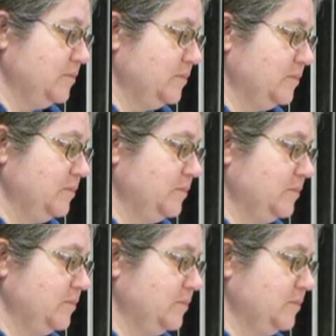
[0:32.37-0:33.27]

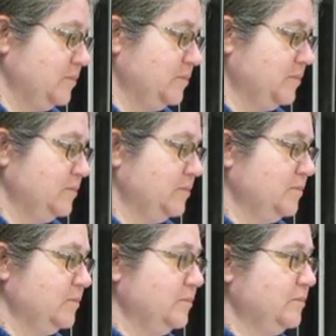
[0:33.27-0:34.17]

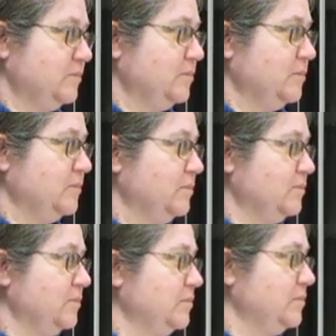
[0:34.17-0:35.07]

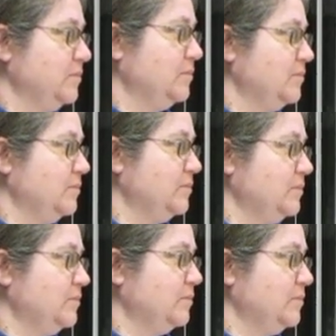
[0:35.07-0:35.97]

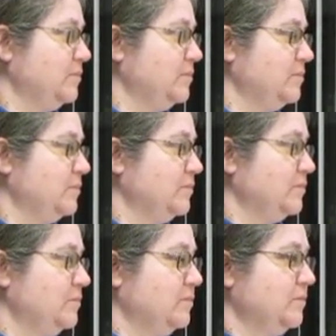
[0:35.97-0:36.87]

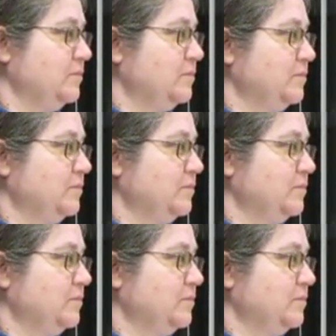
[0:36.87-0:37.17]
[no speech]